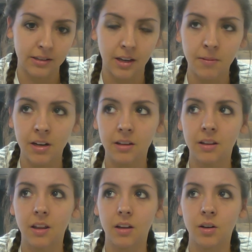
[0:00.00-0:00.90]
I
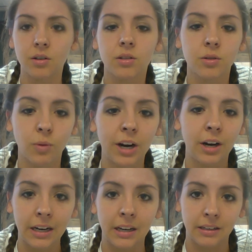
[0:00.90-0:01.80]
mean, you're
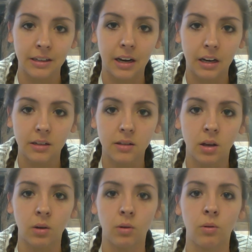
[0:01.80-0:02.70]
swearing in today,
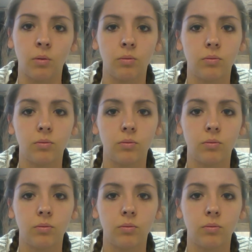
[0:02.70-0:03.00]
so